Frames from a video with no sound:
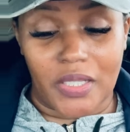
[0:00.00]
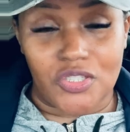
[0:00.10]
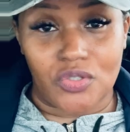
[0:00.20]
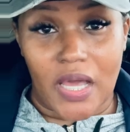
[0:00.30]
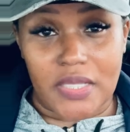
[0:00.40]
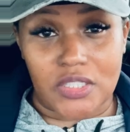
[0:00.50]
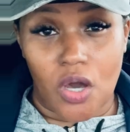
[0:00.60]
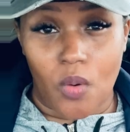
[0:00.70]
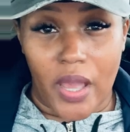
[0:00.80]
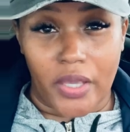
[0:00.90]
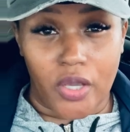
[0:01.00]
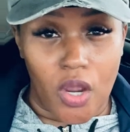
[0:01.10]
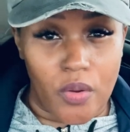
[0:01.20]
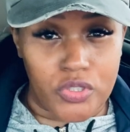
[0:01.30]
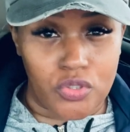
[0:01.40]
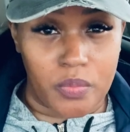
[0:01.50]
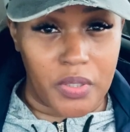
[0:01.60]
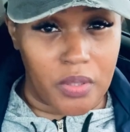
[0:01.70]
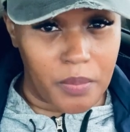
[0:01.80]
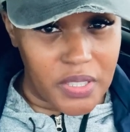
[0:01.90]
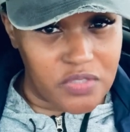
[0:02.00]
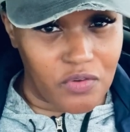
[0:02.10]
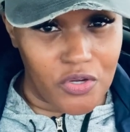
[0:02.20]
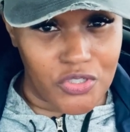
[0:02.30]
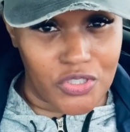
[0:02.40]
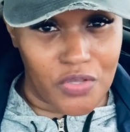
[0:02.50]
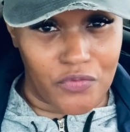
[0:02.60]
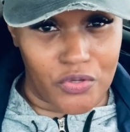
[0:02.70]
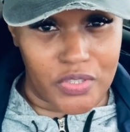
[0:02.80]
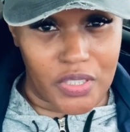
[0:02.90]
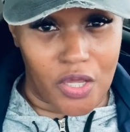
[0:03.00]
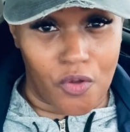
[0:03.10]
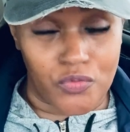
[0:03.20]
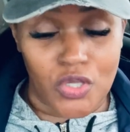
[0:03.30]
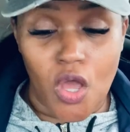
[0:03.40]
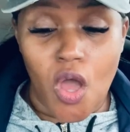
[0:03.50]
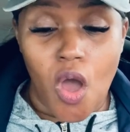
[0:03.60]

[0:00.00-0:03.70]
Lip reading: to let you guys go. I encourage you to be the best versions of yourselves.